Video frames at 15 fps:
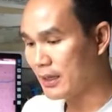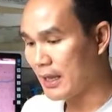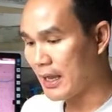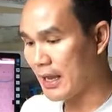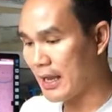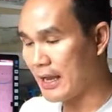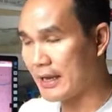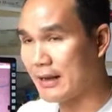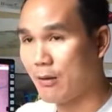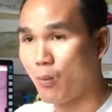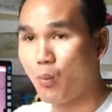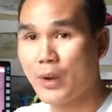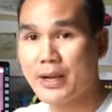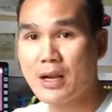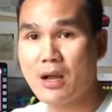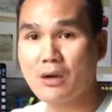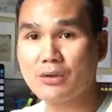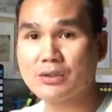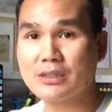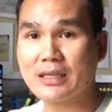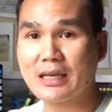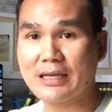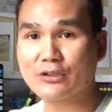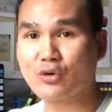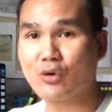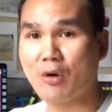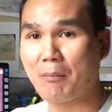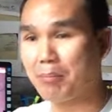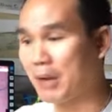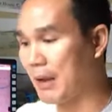and windows, electrical
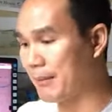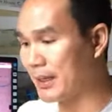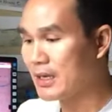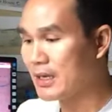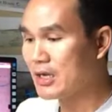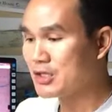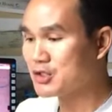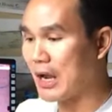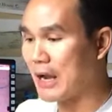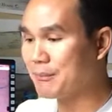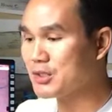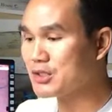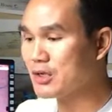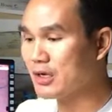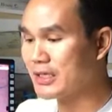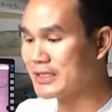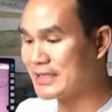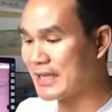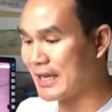and plumbing. So I'm just gonna